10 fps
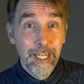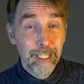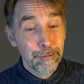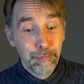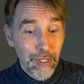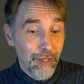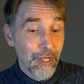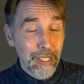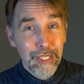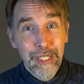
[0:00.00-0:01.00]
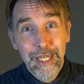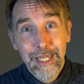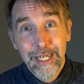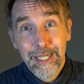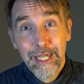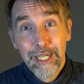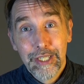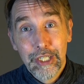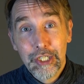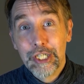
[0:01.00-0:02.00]
It's a bit like saying
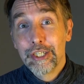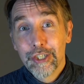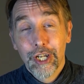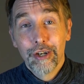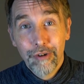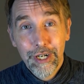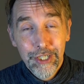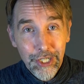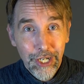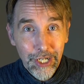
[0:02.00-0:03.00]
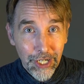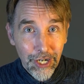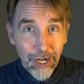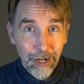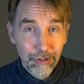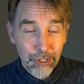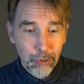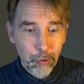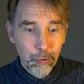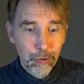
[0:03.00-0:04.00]
that deceleration in a car is
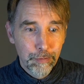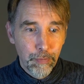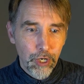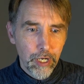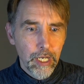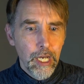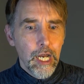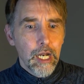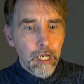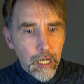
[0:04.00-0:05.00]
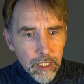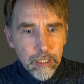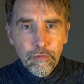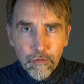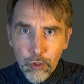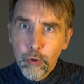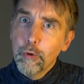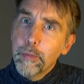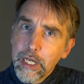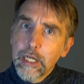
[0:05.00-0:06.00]
caused by less
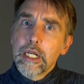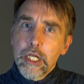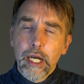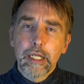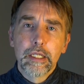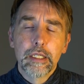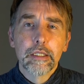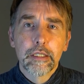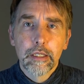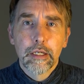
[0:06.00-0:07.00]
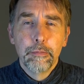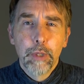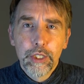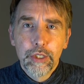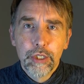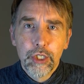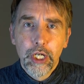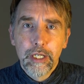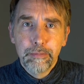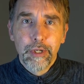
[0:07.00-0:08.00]
fuel being injected into the combustion
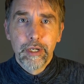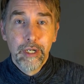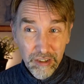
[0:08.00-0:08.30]
chamber.